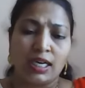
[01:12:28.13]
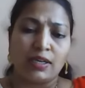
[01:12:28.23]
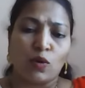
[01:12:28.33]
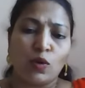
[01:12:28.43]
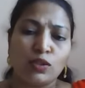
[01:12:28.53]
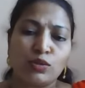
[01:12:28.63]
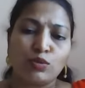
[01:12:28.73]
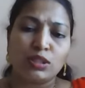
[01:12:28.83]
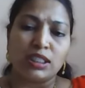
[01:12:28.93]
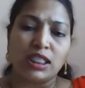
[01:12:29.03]
and
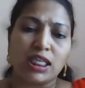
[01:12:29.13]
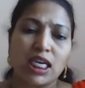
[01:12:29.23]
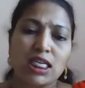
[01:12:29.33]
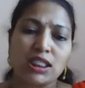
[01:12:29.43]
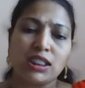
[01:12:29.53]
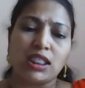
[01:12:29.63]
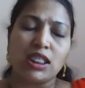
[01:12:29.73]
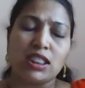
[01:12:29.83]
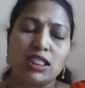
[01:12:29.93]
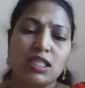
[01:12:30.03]
although in the dedication
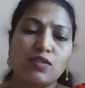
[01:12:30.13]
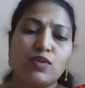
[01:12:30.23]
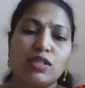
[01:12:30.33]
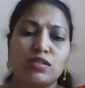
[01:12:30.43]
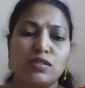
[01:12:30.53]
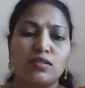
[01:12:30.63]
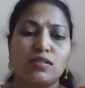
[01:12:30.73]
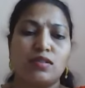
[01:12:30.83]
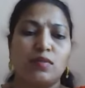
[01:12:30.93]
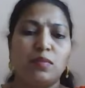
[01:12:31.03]
he
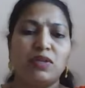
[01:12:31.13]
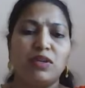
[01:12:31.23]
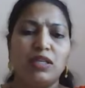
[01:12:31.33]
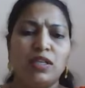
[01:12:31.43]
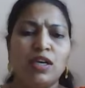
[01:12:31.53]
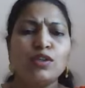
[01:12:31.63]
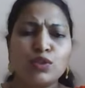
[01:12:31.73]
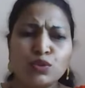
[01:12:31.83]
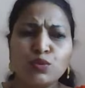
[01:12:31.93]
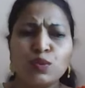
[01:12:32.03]
distinguishes between
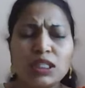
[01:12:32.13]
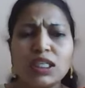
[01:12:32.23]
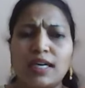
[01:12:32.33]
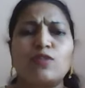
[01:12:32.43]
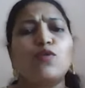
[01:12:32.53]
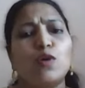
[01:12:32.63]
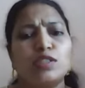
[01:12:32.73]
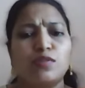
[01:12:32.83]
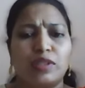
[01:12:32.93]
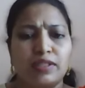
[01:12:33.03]
true wit and
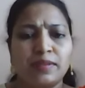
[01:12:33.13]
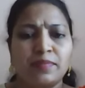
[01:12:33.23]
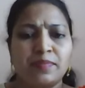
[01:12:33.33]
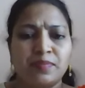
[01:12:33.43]
false wit.